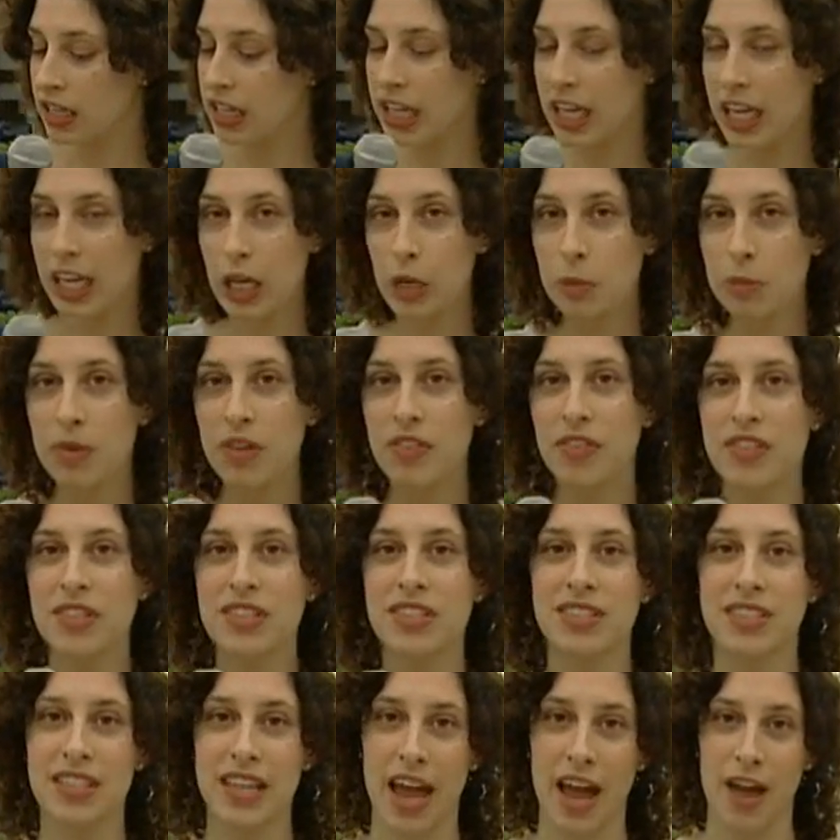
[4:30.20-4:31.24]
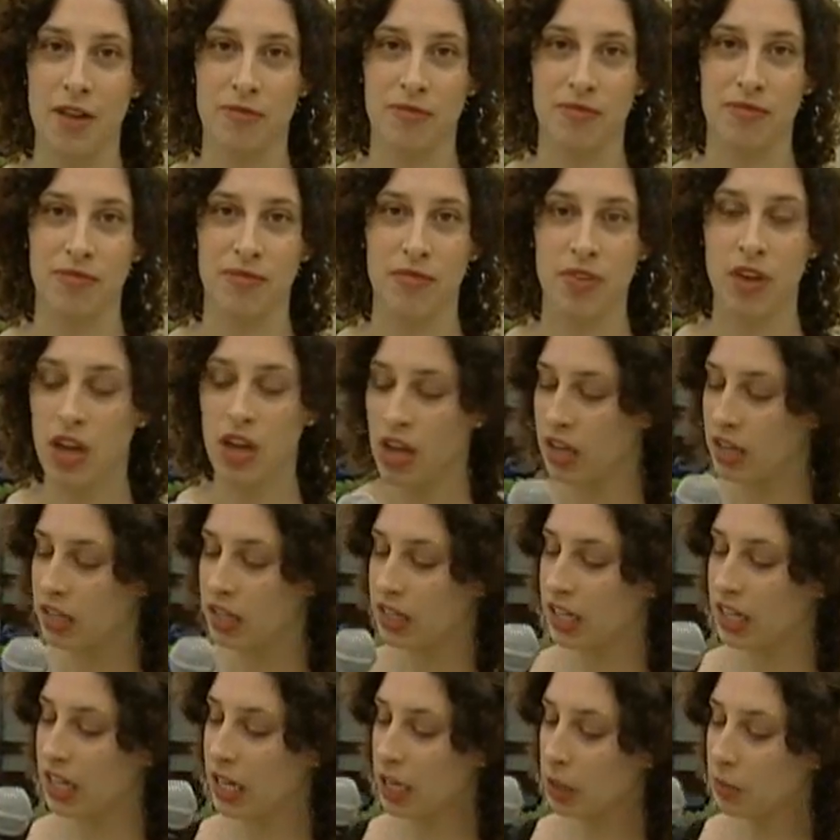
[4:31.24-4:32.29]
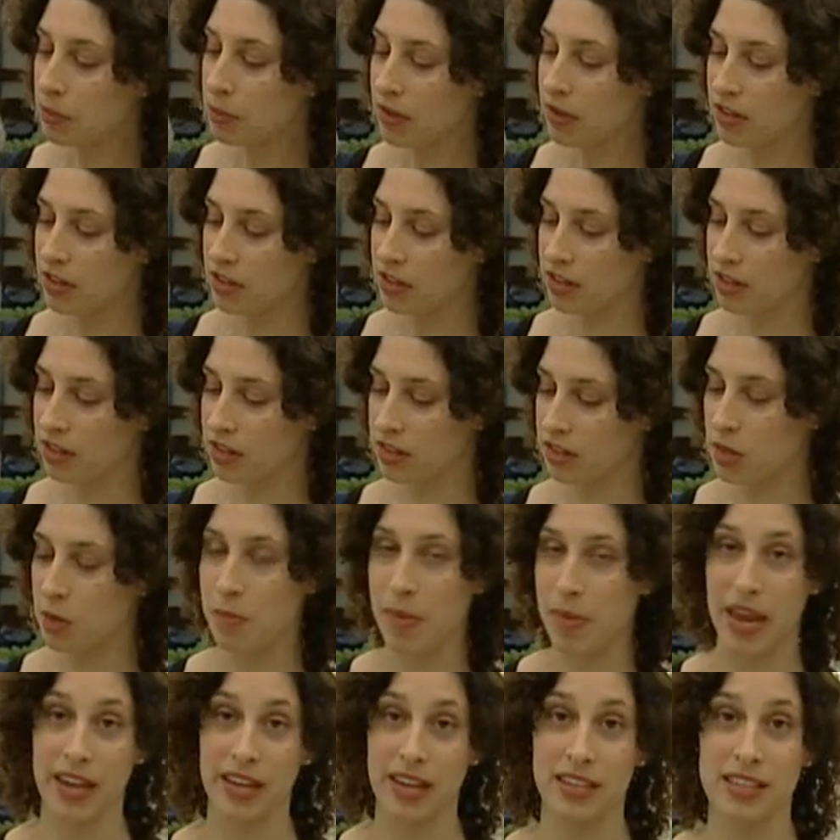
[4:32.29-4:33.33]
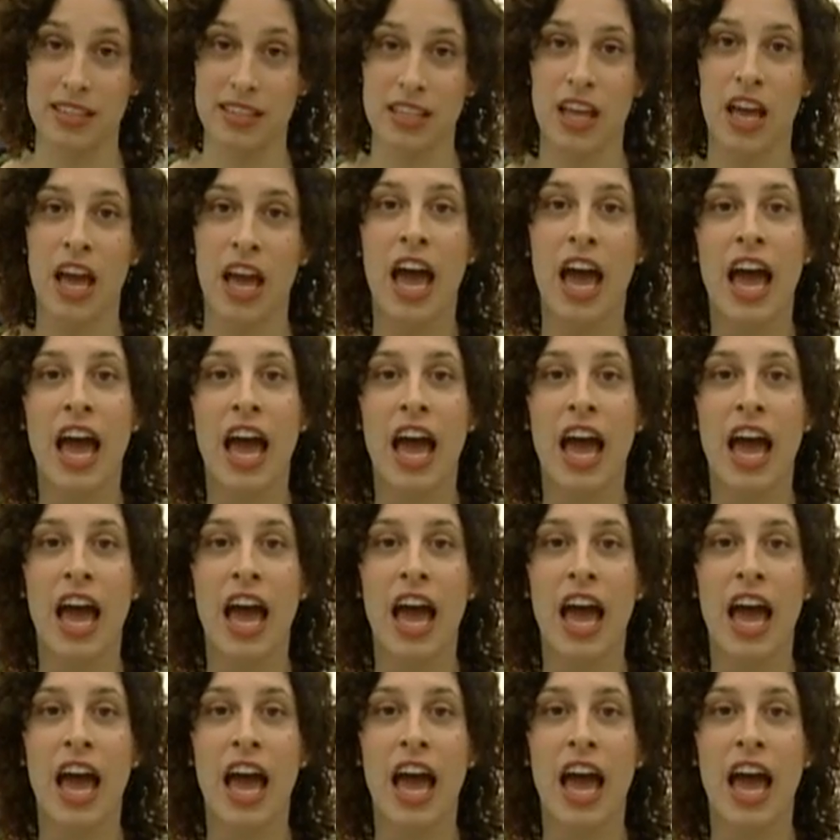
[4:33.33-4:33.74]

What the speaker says: keep the stem, keep the base.